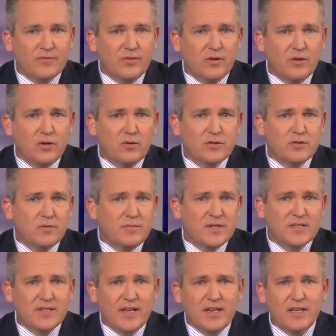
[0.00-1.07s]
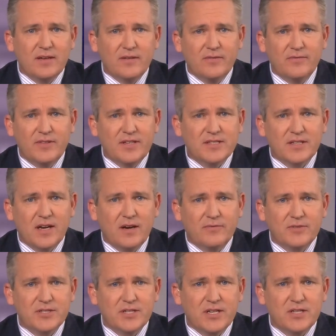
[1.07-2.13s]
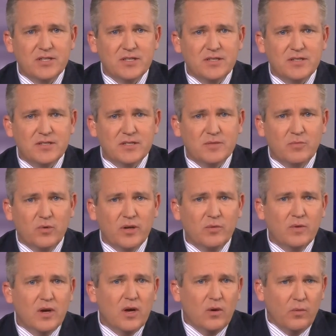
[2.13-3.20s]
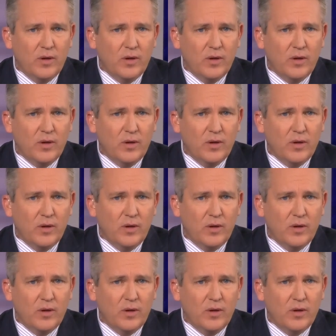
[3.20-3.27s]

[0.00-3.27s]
For those who missed any of these conversations this morning,